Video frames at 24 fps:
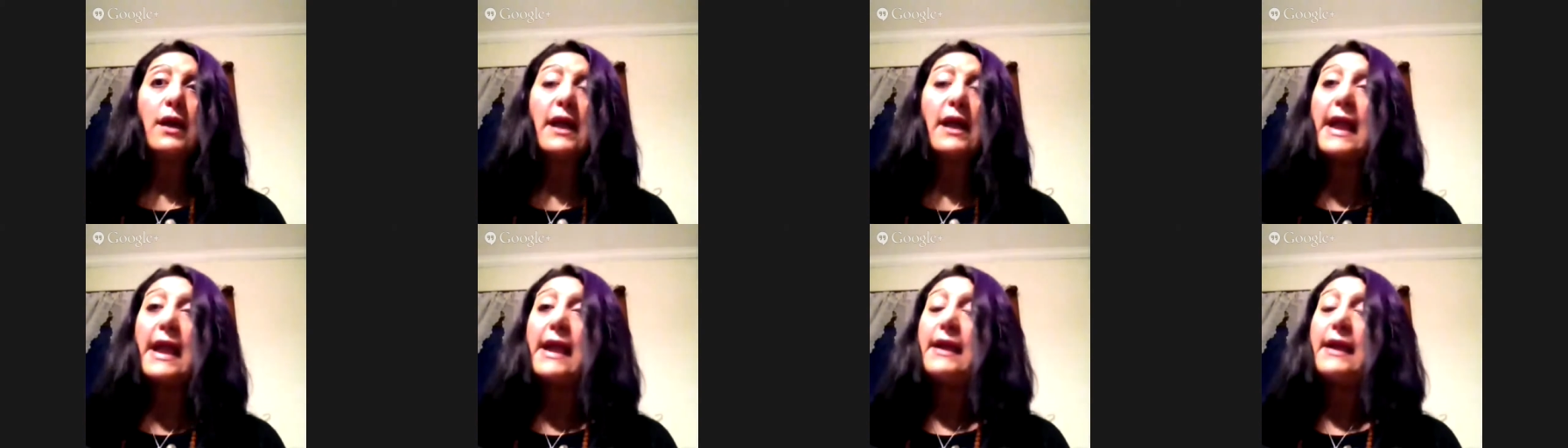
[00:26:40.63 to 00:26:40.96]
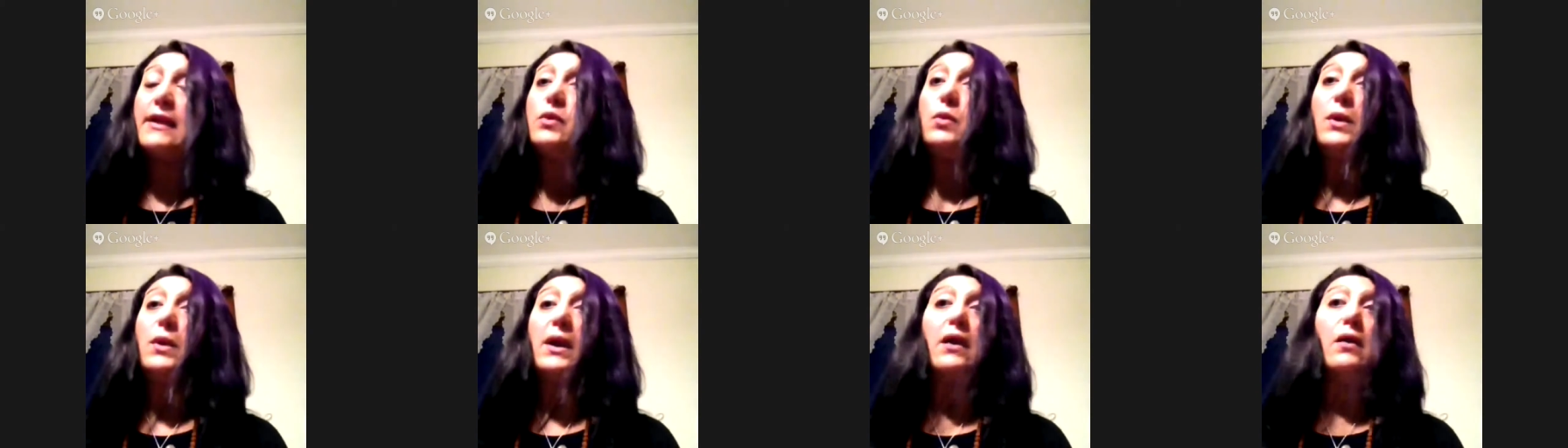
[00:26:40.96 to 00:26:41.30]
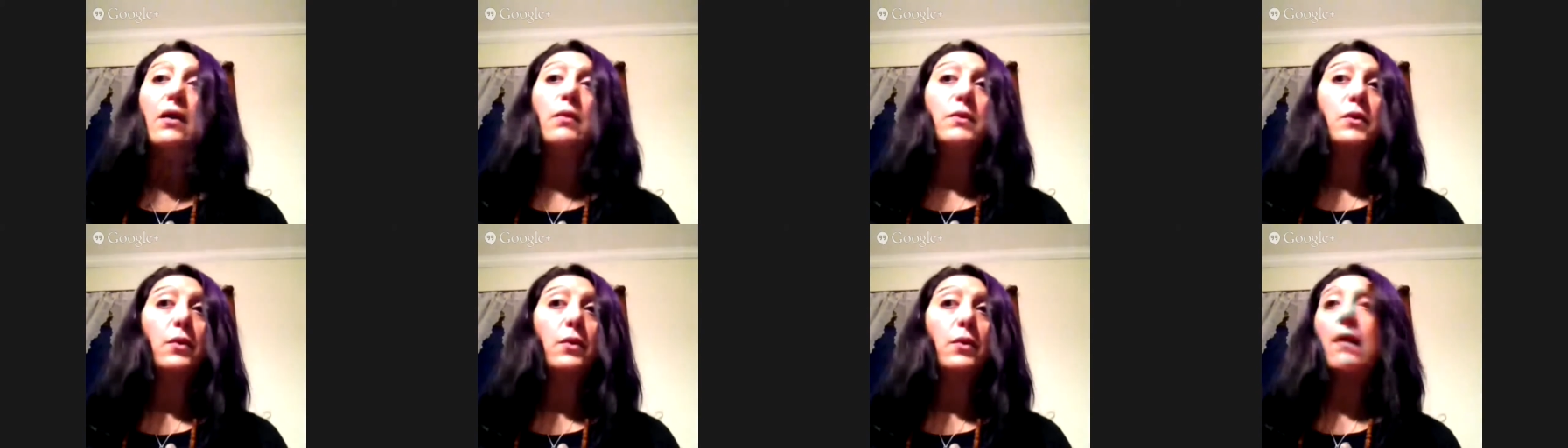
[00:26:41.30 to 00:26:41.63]
anywhere
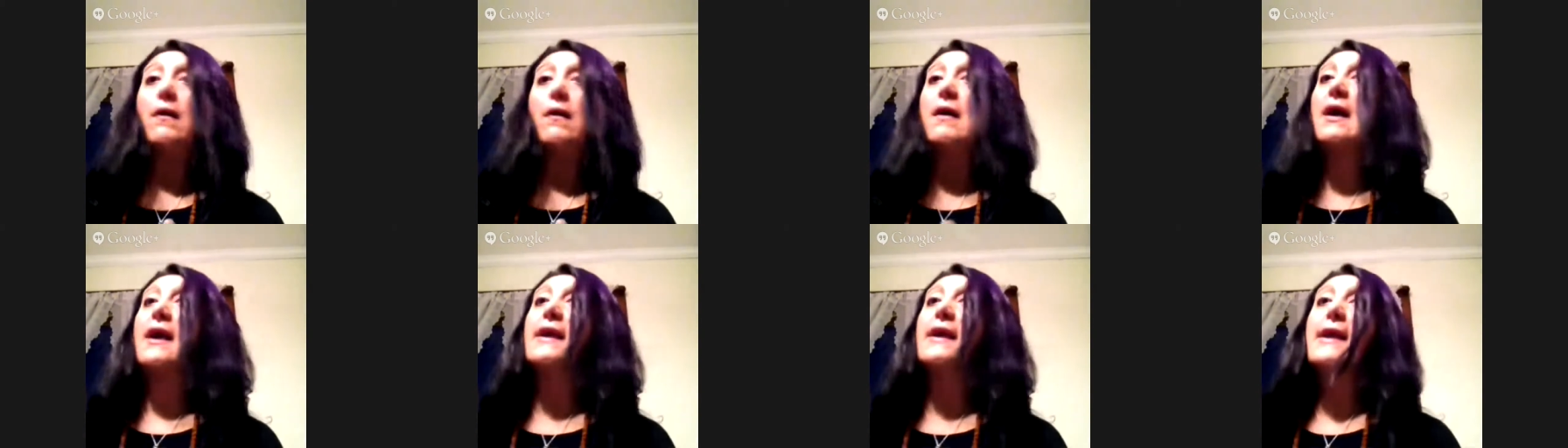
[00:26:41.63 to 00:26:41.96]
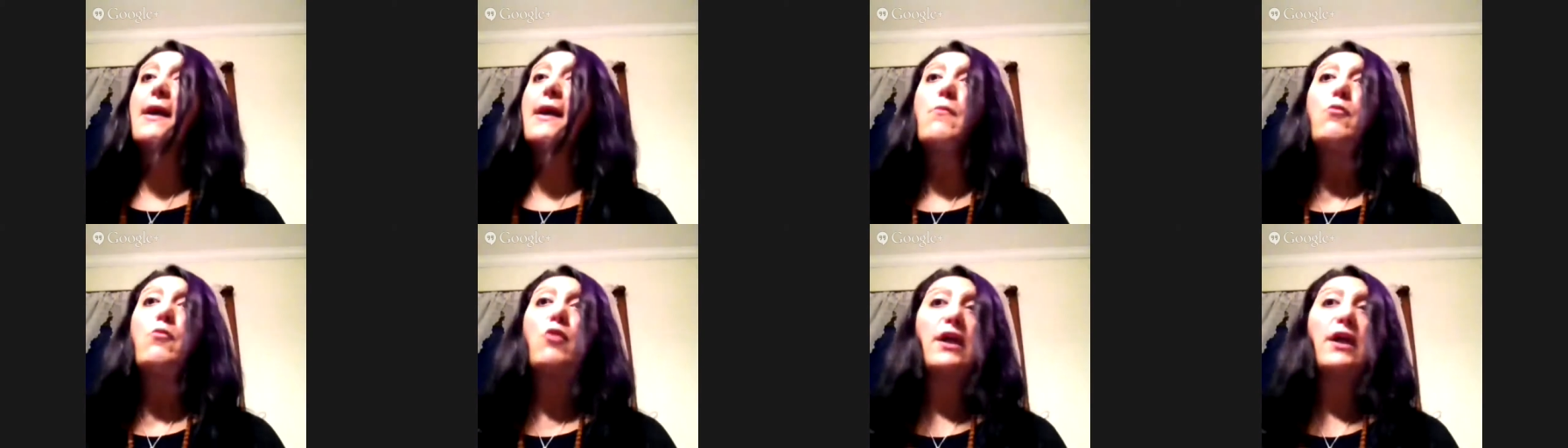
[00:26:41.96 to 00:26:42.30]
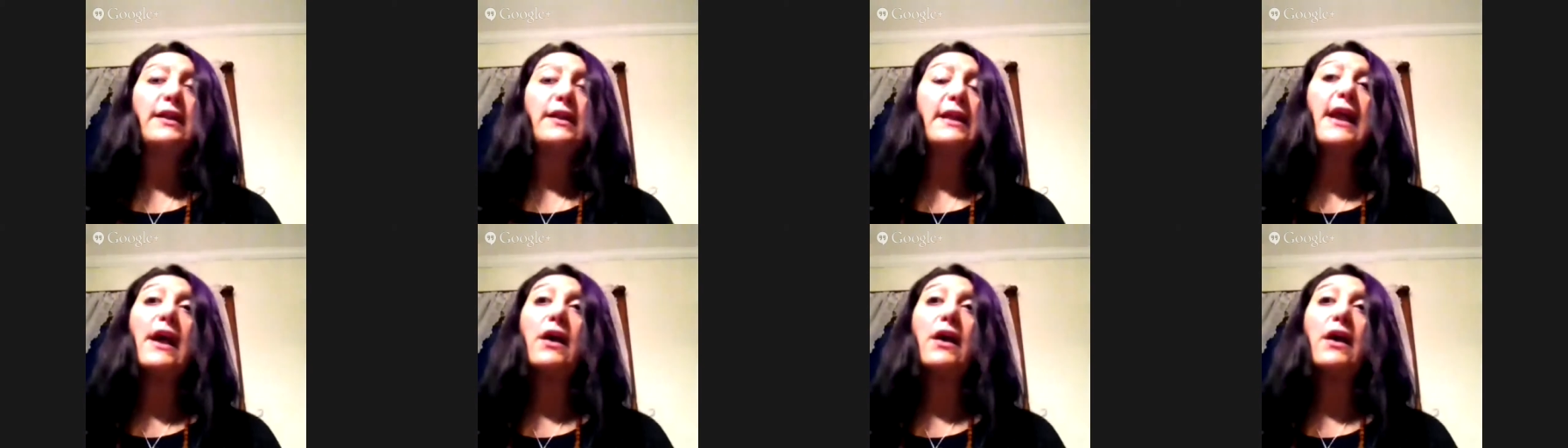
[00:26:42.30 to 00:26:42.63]
but where I am right
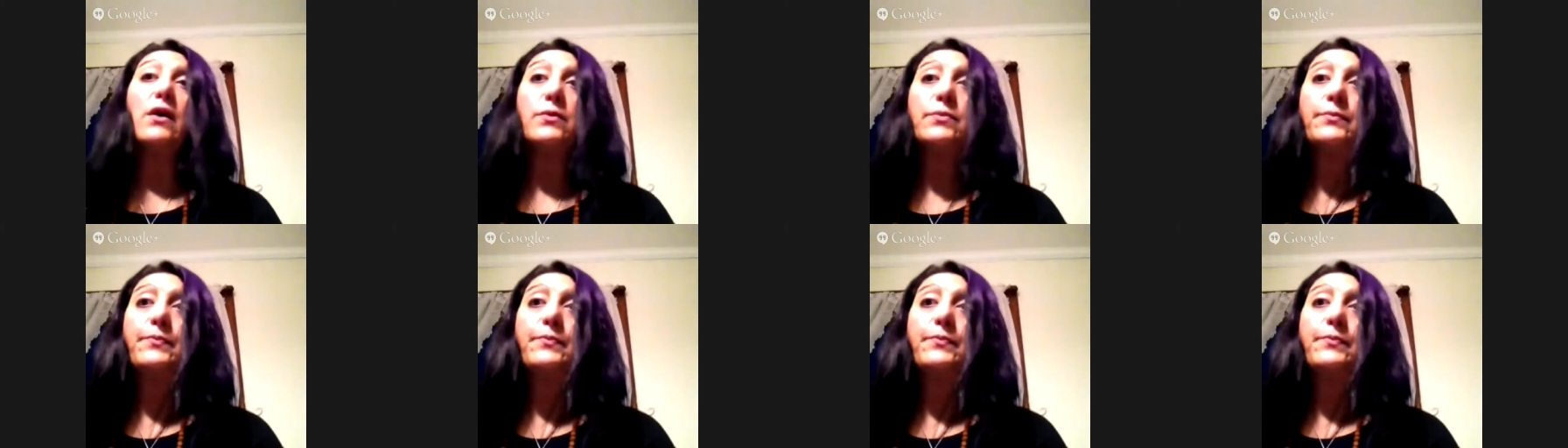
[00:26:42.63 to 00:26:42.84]
now.